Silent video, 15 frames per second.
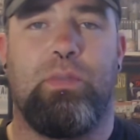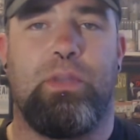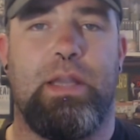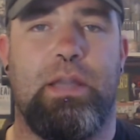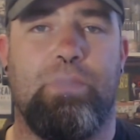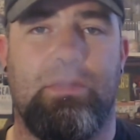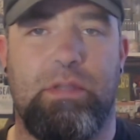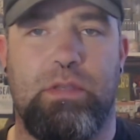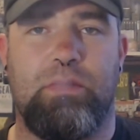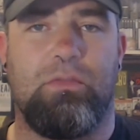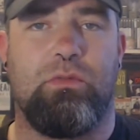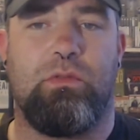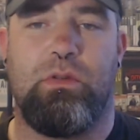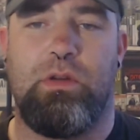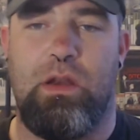else's
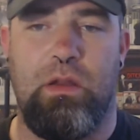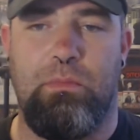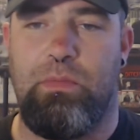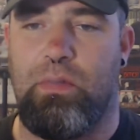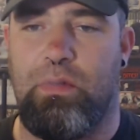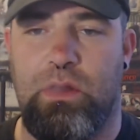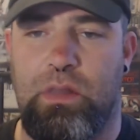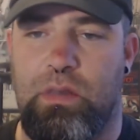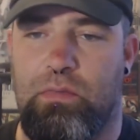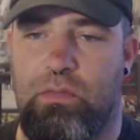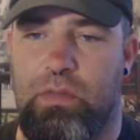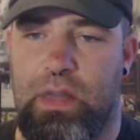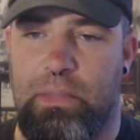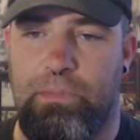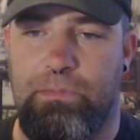or anybody or
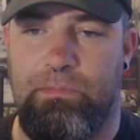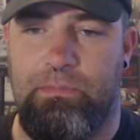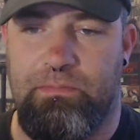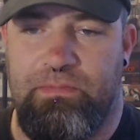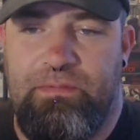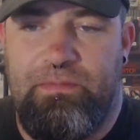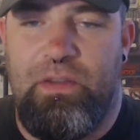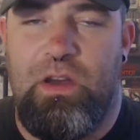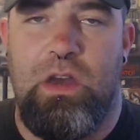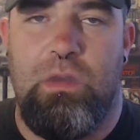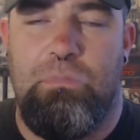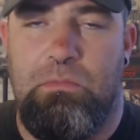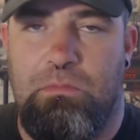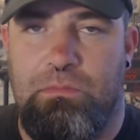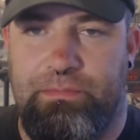any
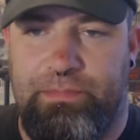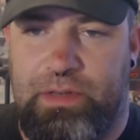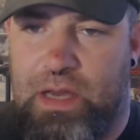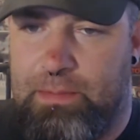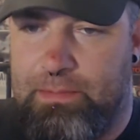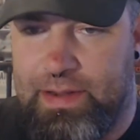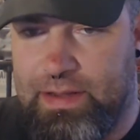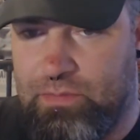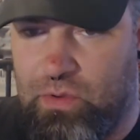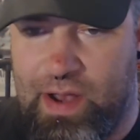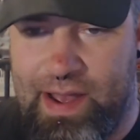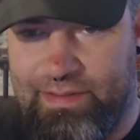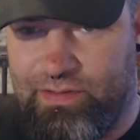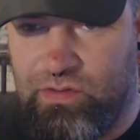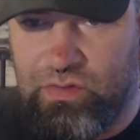firm, company,
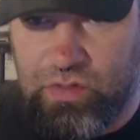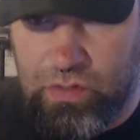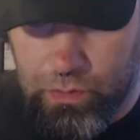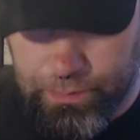whatever at all.